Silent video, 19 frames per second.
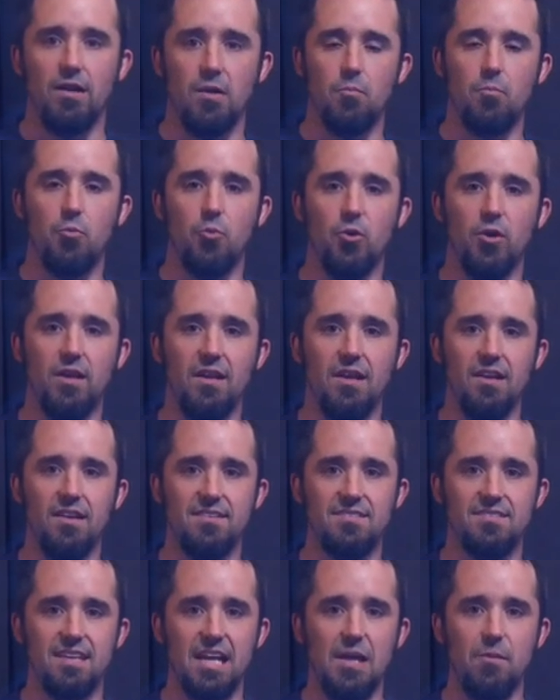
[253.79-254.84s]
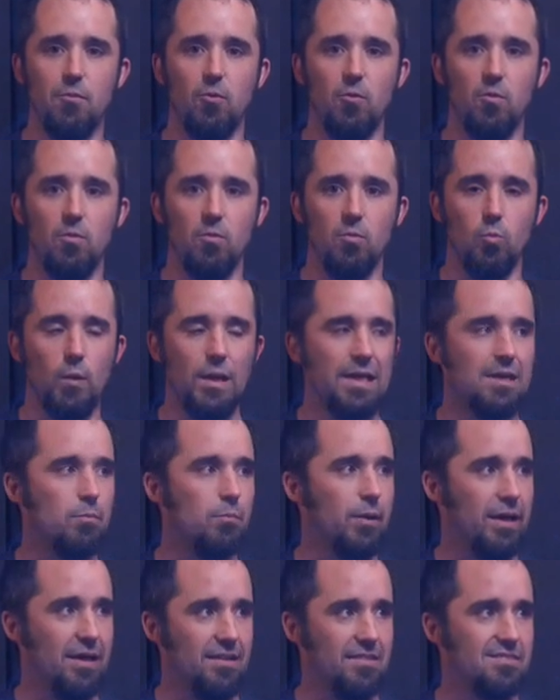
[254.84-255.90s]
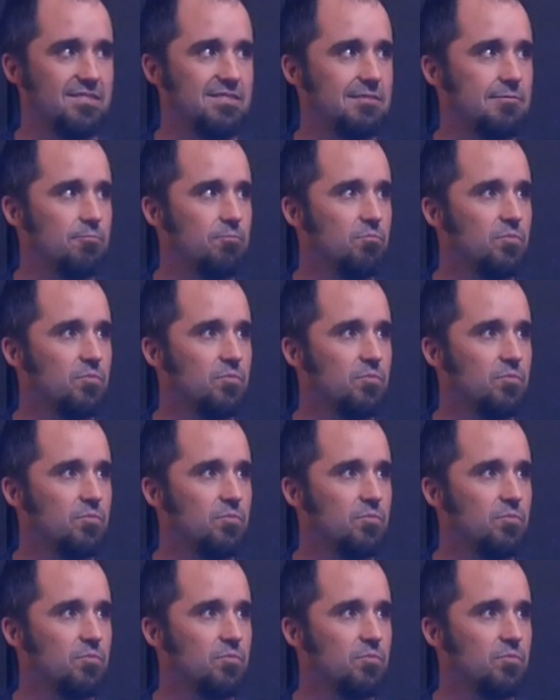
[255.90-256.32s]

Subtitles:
A pretty stable, weak base.